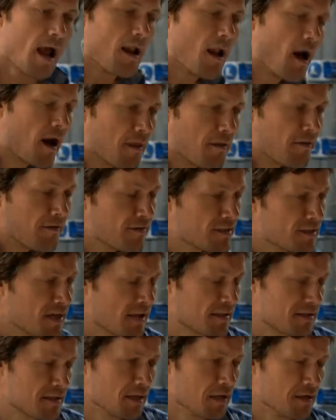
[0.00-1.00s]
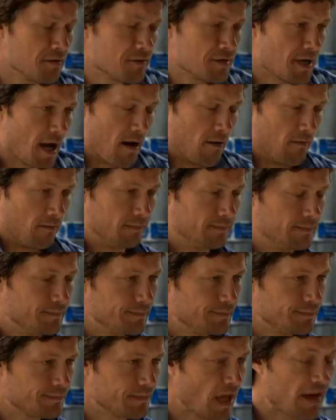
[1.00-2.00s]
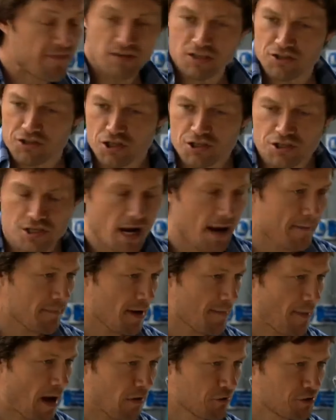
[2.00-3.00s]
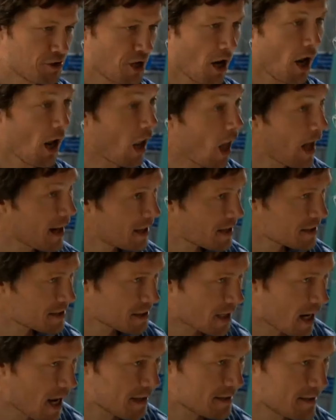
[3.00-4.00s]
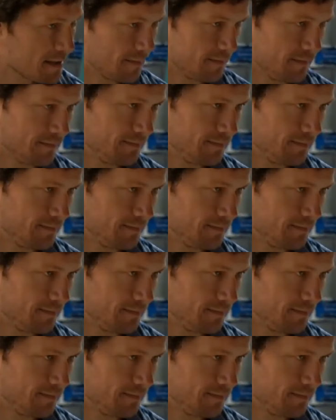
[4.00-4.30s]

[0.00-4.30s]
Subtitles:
Neither of us had to lose out. If you just kept your mouth shut, like I said...